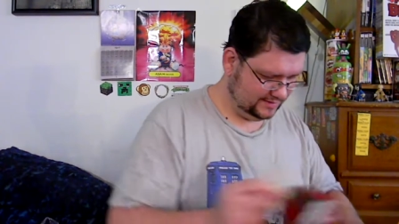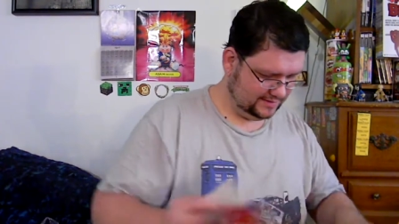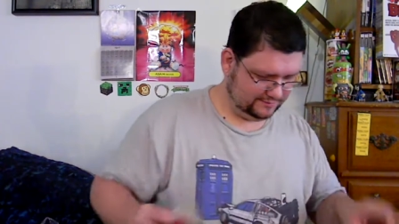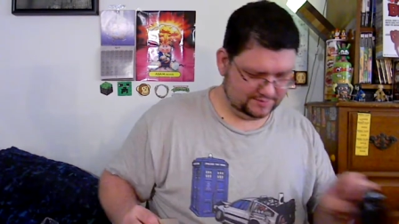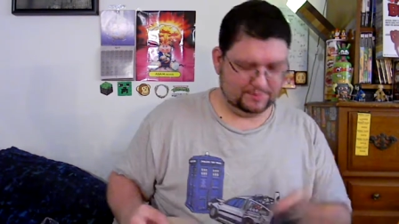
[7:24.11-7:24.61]

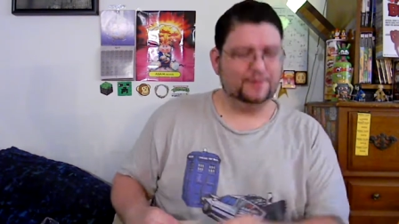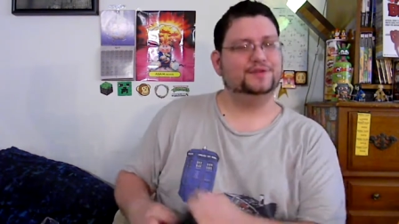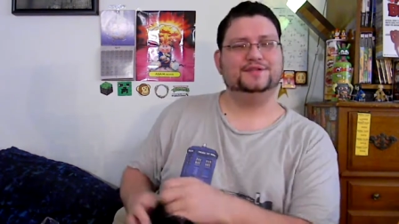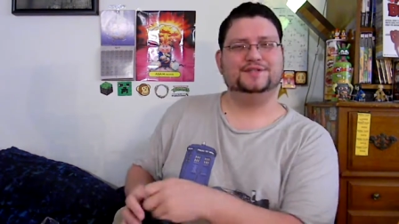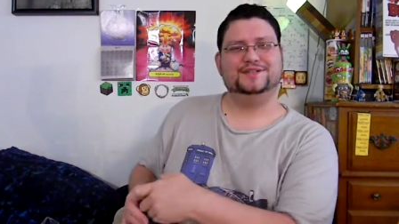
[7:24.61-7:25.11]
that was both
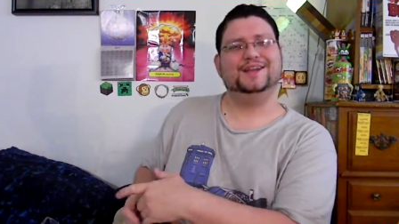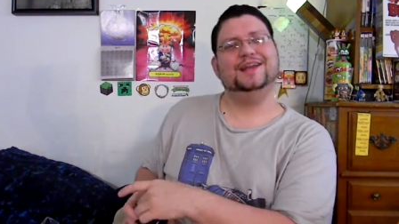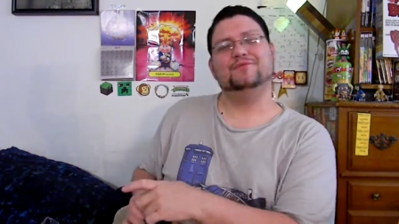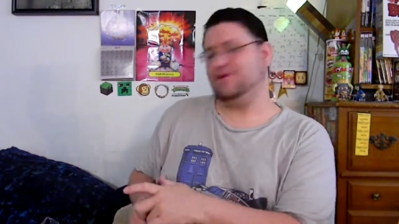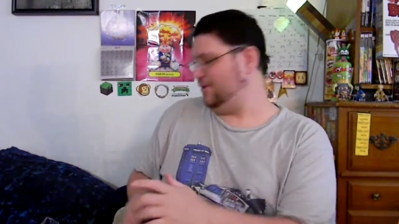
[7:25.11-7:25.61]
sick
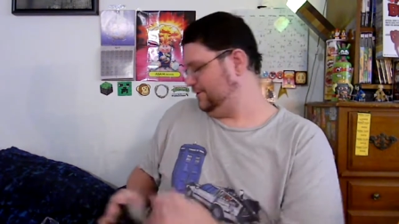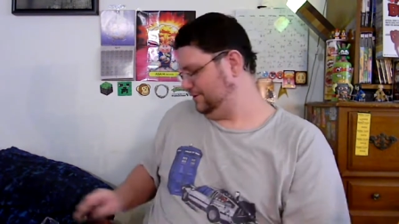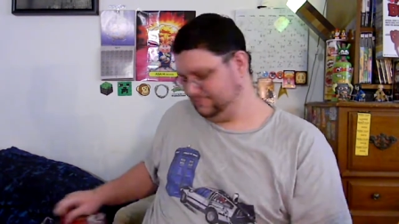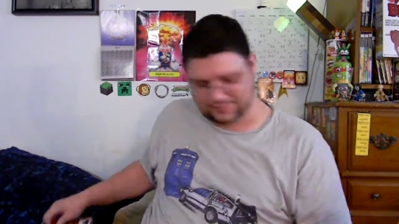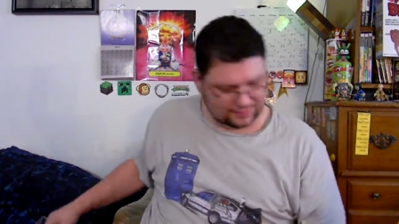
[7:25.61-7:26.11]
and wrong.